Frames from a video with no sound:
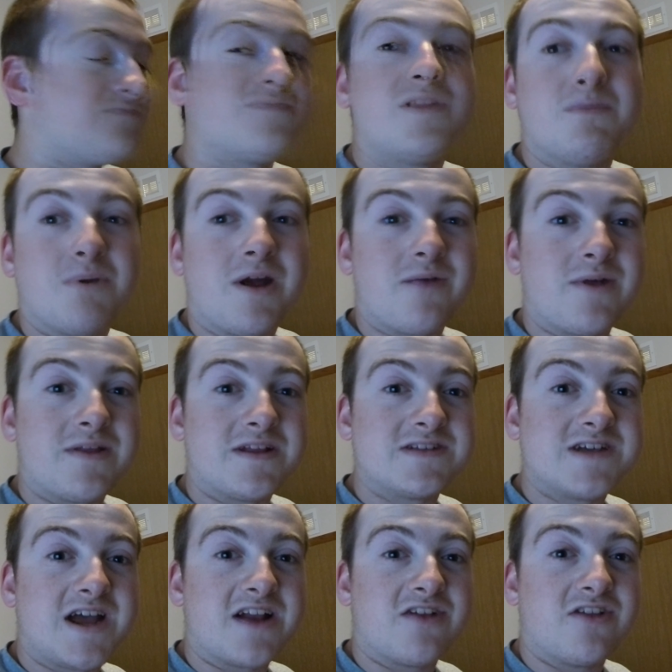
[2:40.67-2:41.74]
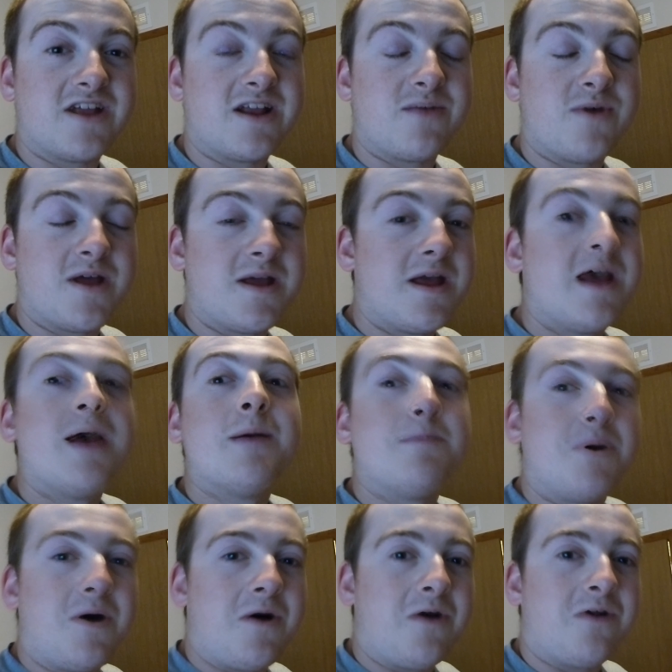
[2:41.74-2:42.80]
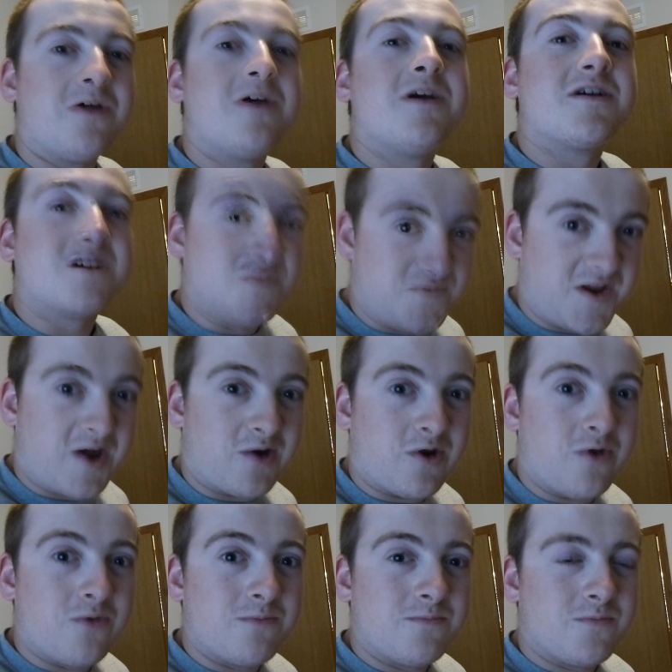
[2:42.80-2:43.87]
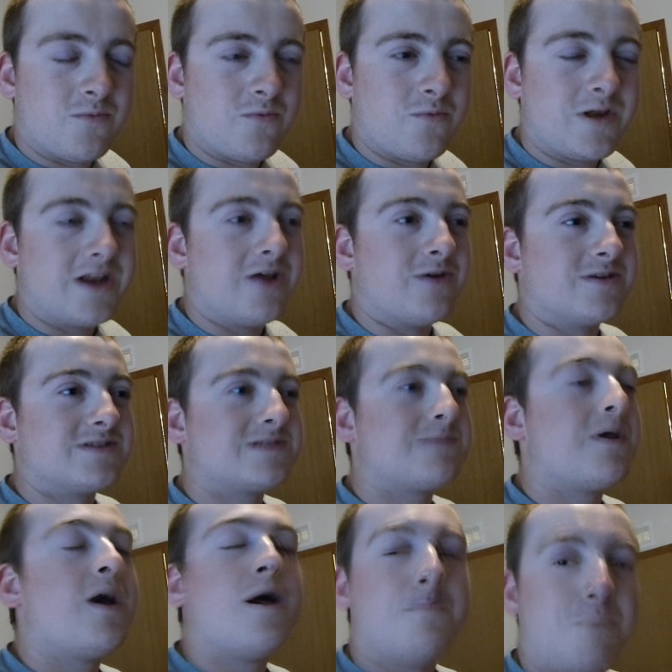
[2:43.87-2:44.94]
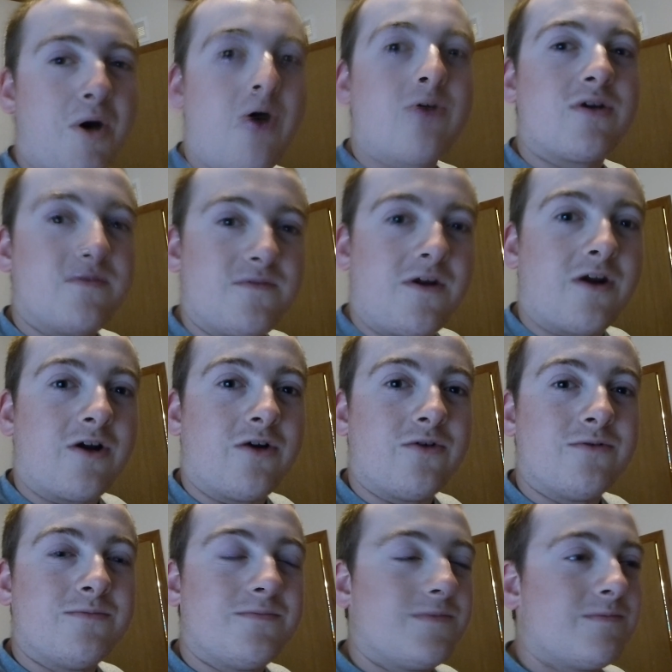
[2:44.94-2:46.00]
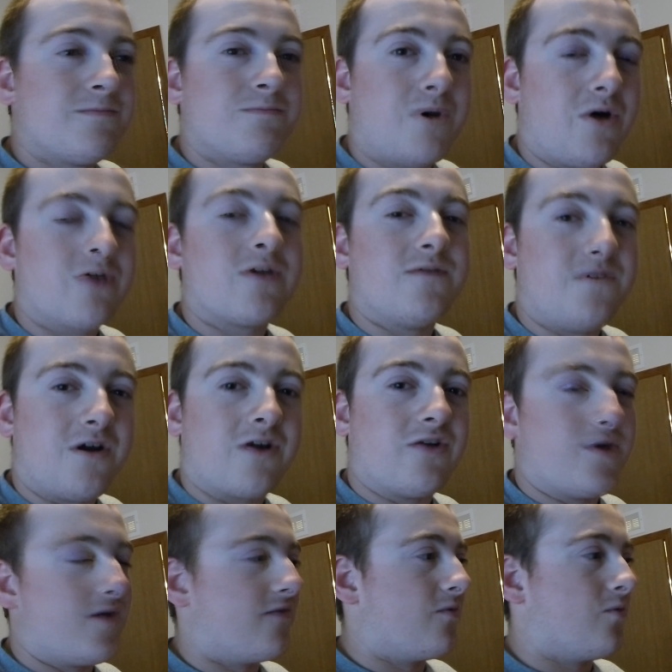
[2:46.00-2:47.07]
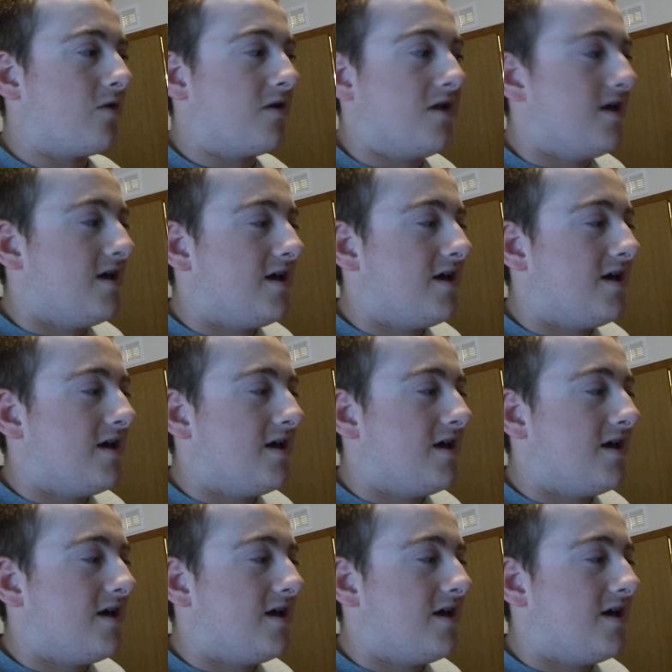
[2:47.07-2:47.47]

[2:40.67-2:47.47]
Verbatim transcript: You probably read the title anyway. Paul Cuffaro. Wait, no, it's Paul Cuffaro. Paul Cuffaro, everyone.